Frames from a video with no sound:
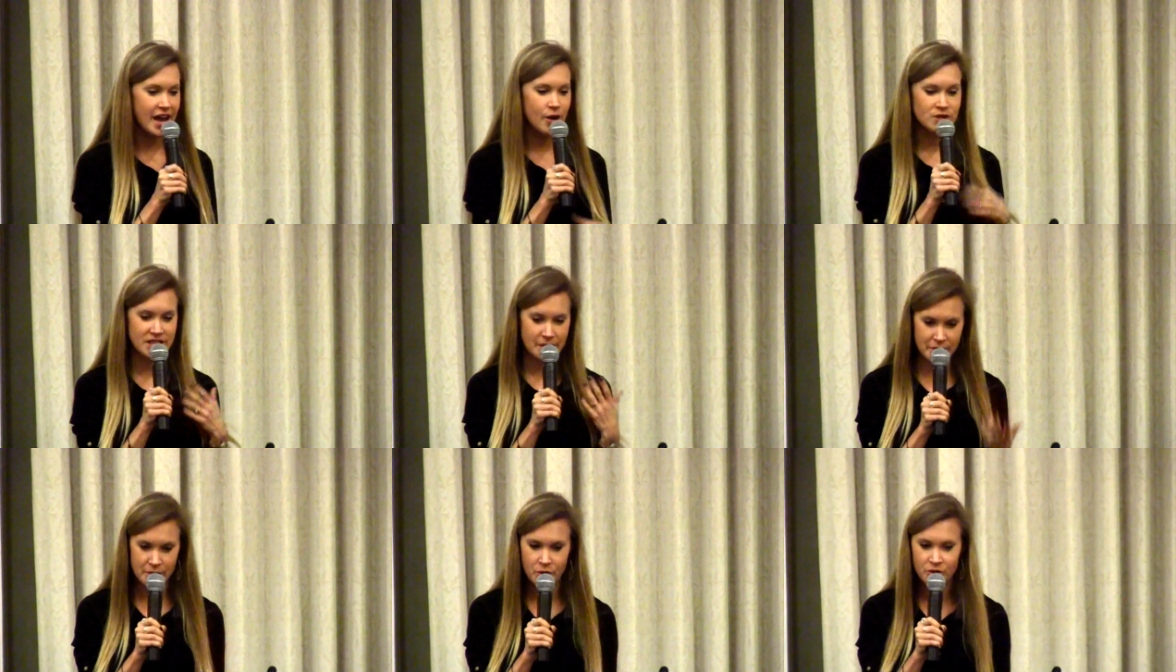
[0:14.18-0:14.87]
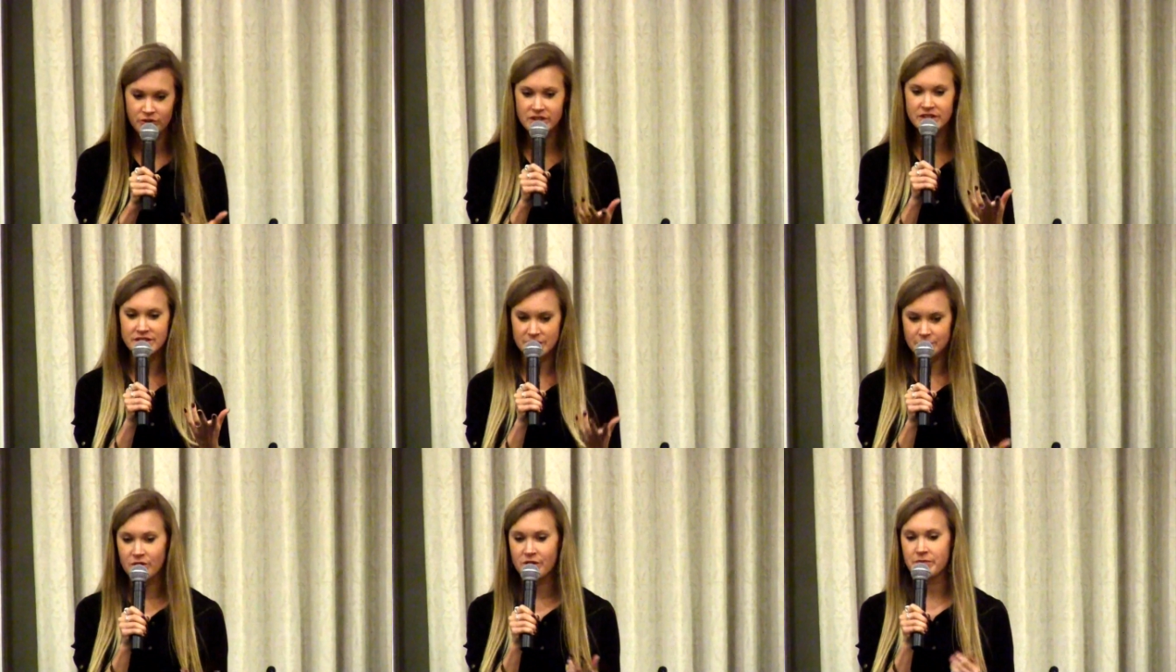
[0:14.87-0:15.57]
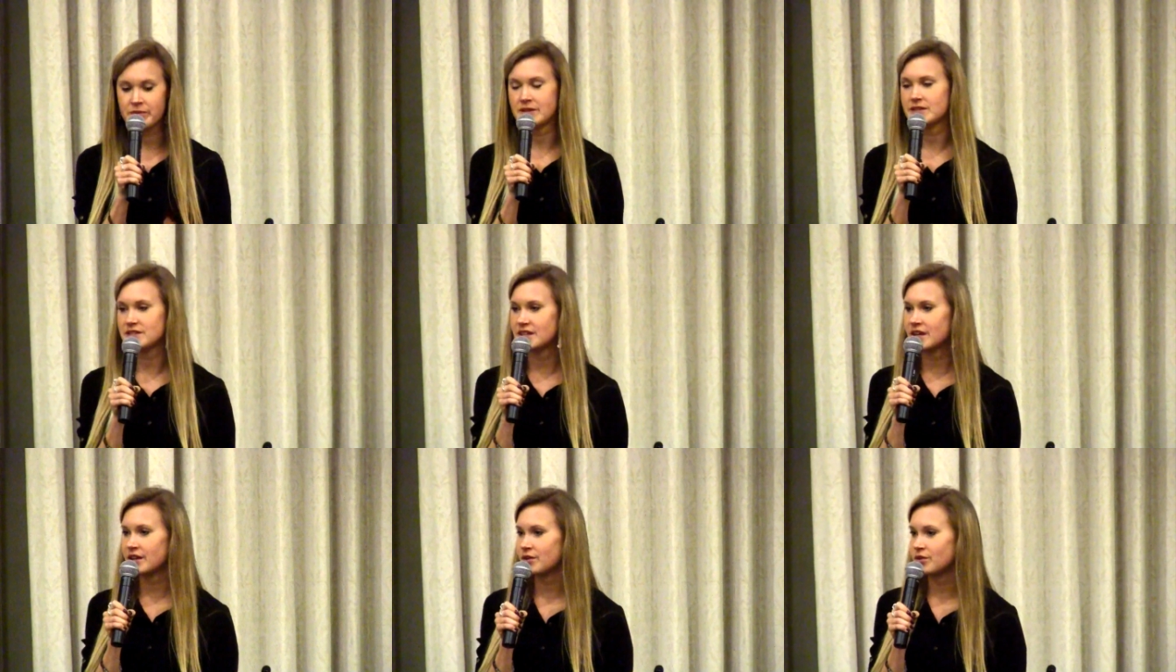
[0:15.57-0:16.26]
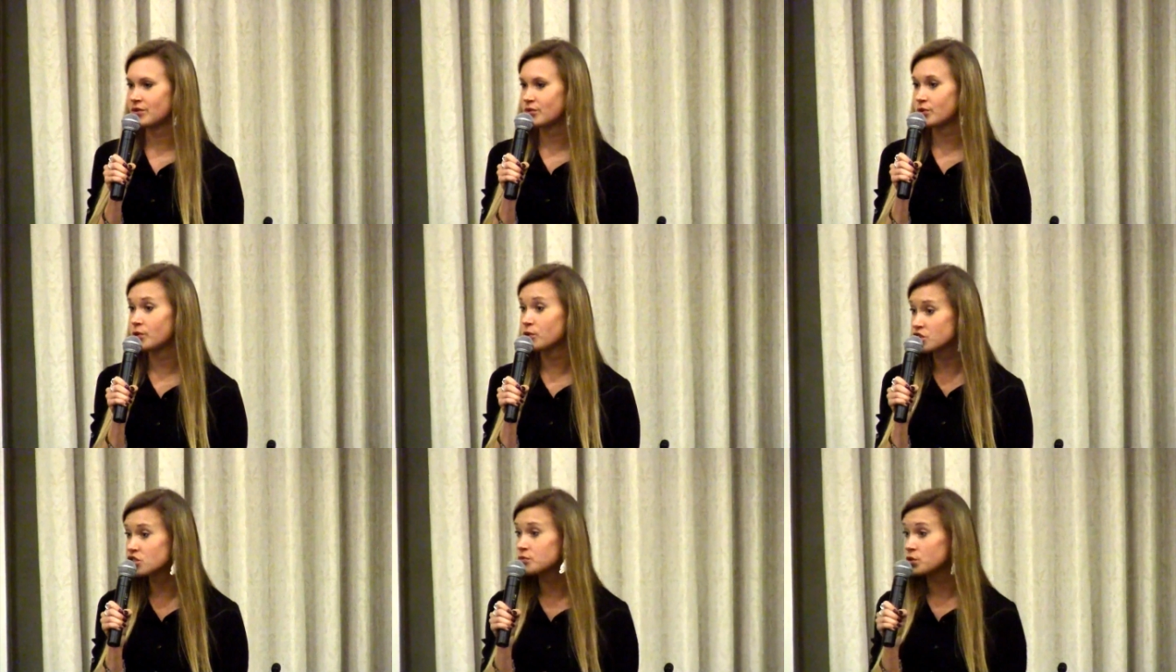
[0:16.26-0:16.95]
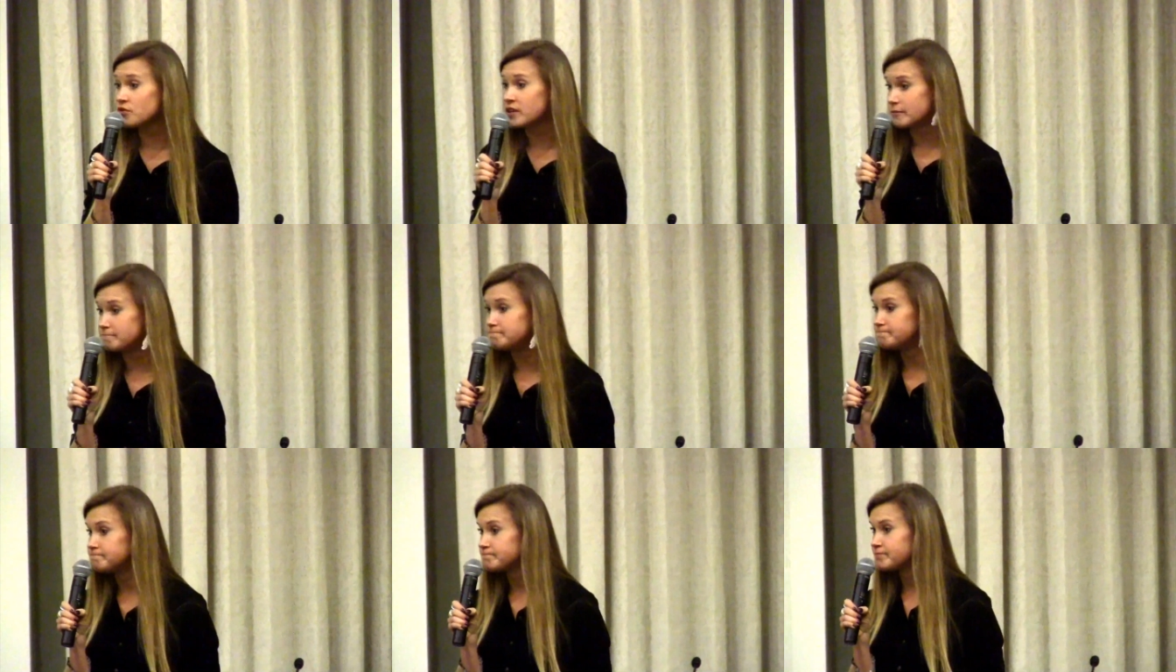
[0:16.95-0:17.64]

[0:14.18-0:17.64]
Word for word: I was at my boyfriend's apartment and we watched a movie.